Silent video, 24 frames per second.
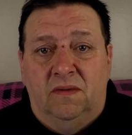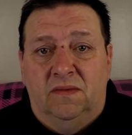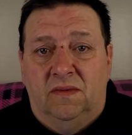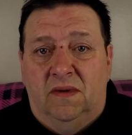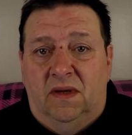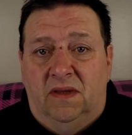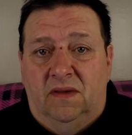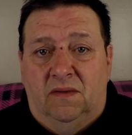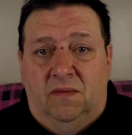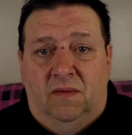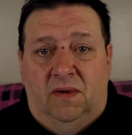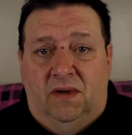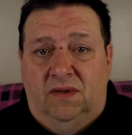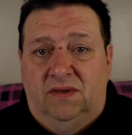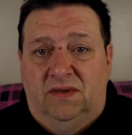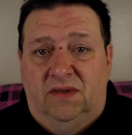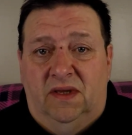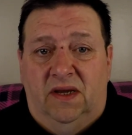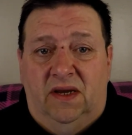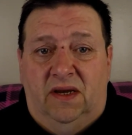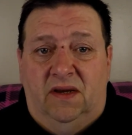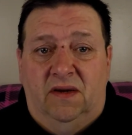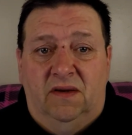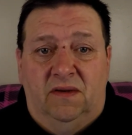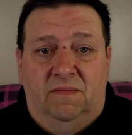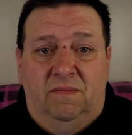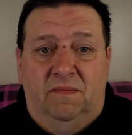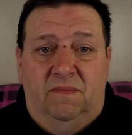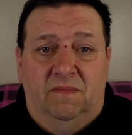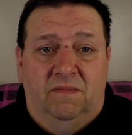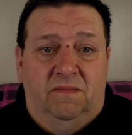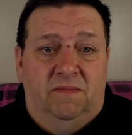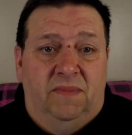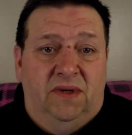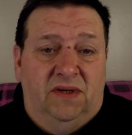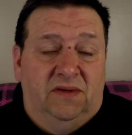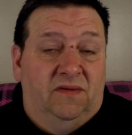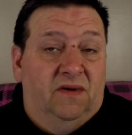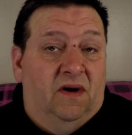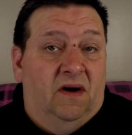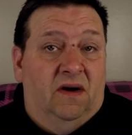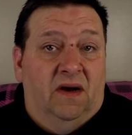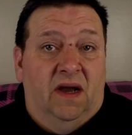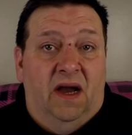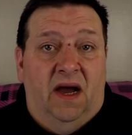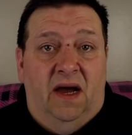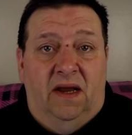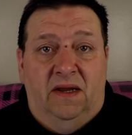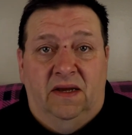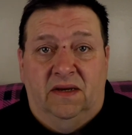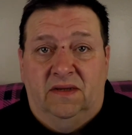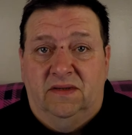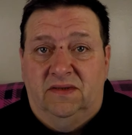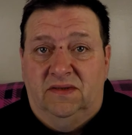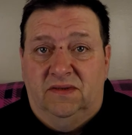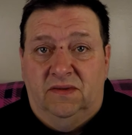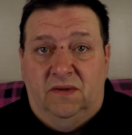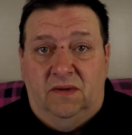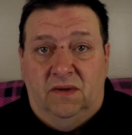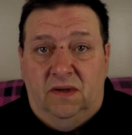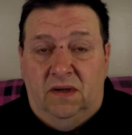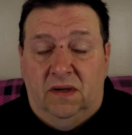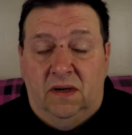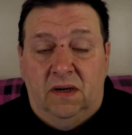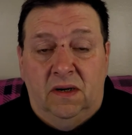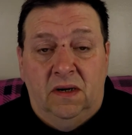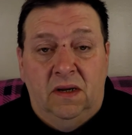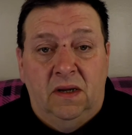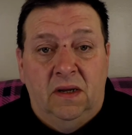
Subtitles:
In other words, they could be drug addicts or